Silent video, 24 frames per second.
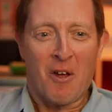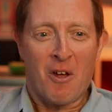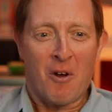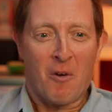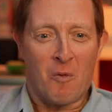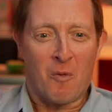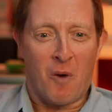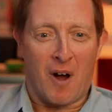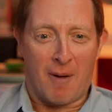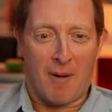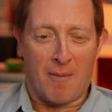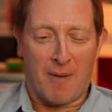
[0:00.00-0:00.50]

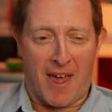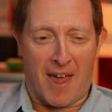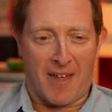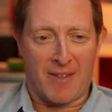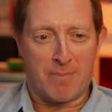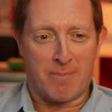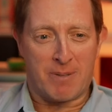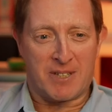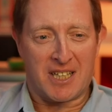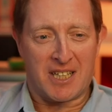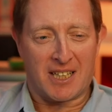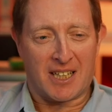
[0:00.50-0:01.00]
What, and uh,
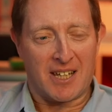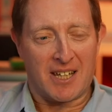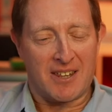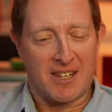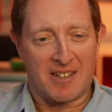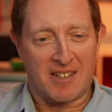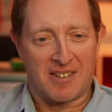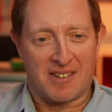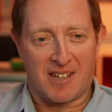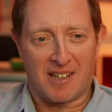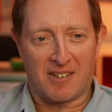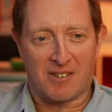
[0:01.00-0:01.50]
particularly
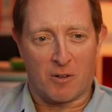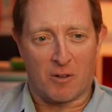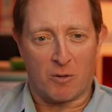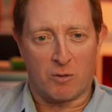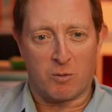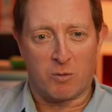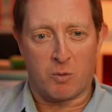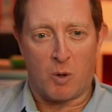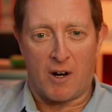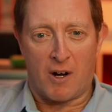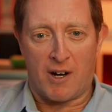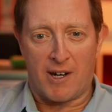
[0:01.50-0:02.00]
these things
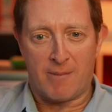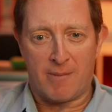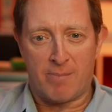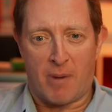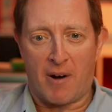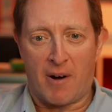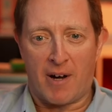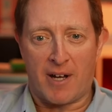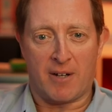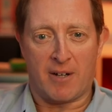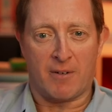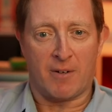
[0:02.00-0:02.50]
called wide
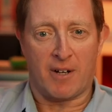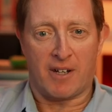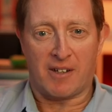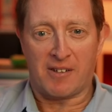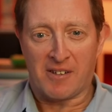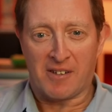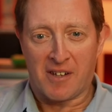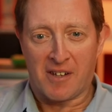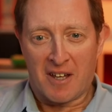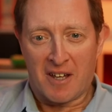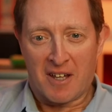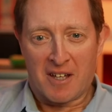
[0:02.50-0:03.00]

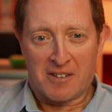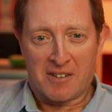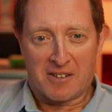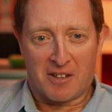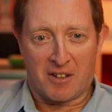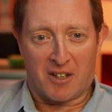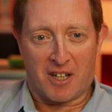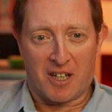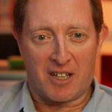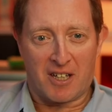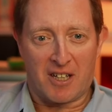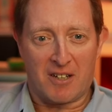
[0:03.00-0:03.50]
binaries. So
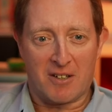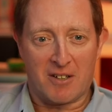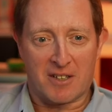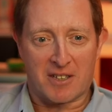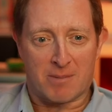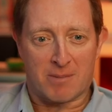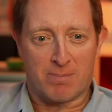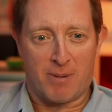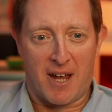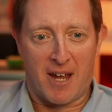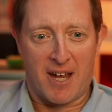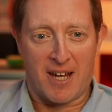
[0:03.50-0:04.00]
can you
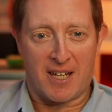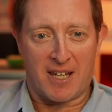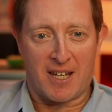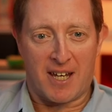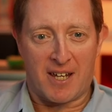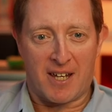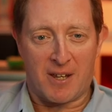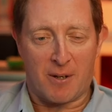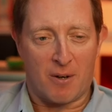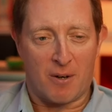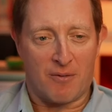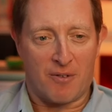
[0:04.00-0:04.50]
explain,
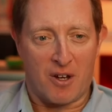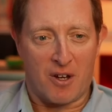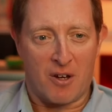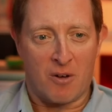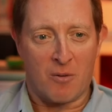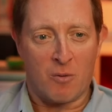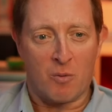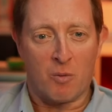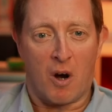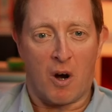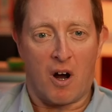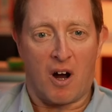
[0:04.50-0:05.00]
either of you,
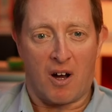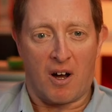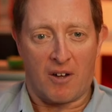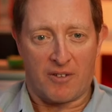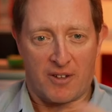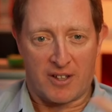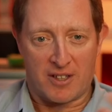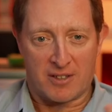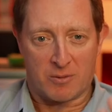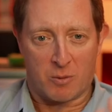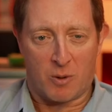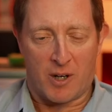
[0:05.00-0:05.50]
what are
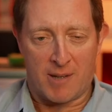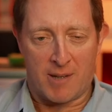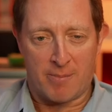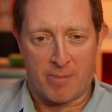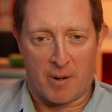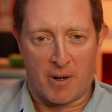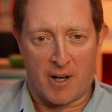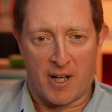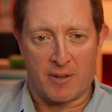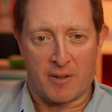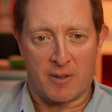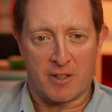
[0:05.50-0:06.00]
these wide
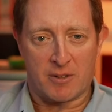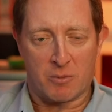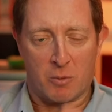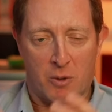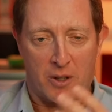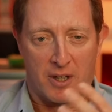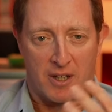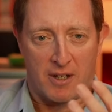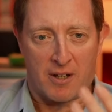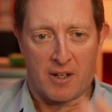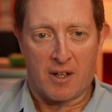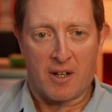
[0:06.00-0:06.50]
binaries?
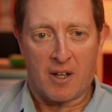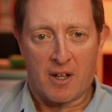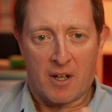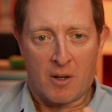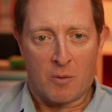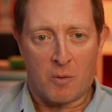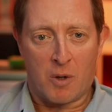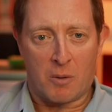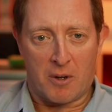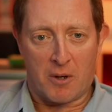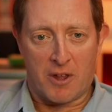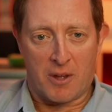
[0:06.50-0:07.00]
What,
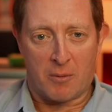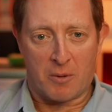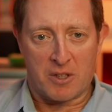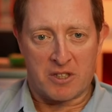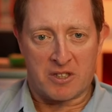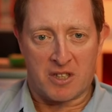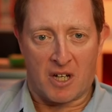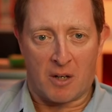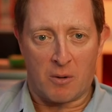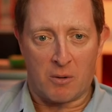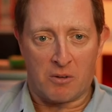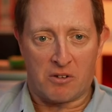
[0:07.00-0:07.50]
what were the
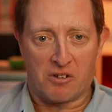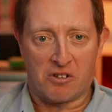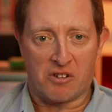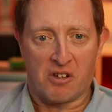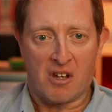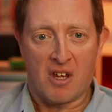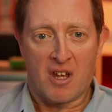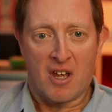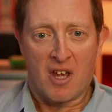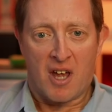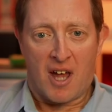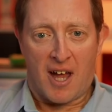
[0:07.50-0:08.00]
results?
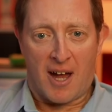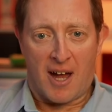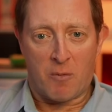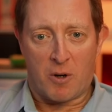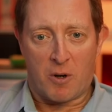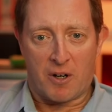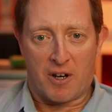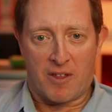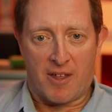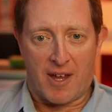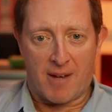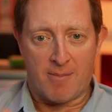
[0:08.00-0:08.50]
And
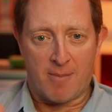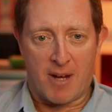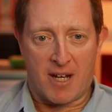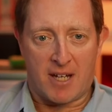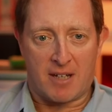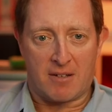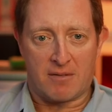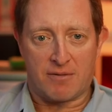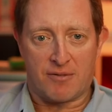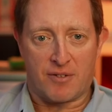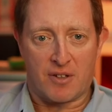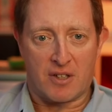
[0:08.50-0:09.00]
what do they
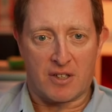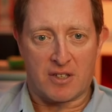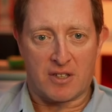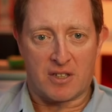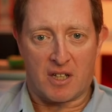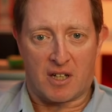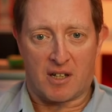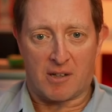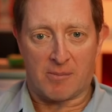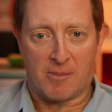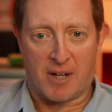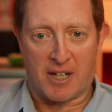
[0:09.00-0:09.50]
mean for
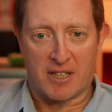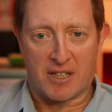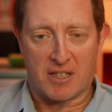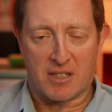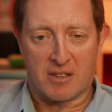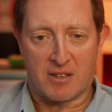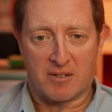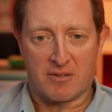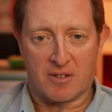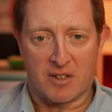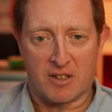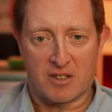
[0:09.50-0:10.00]
dark
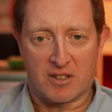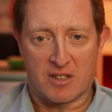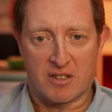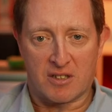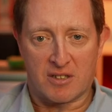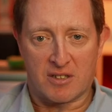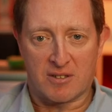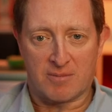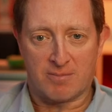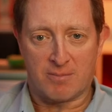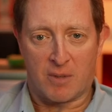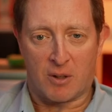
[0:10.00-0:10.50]
matter
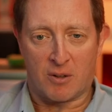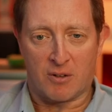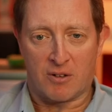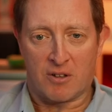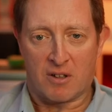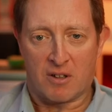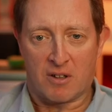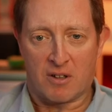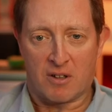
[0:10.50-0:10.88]
versus Mond?